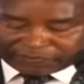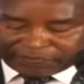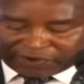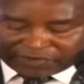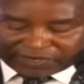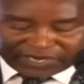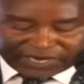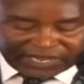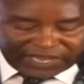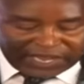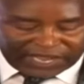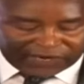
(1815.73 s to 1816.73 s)
Board,
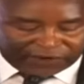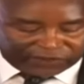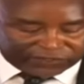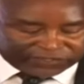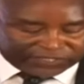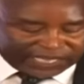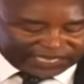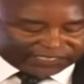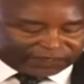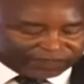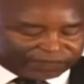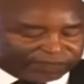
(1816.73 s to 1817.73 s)
and also sat
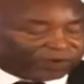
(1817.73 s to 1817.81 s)
on the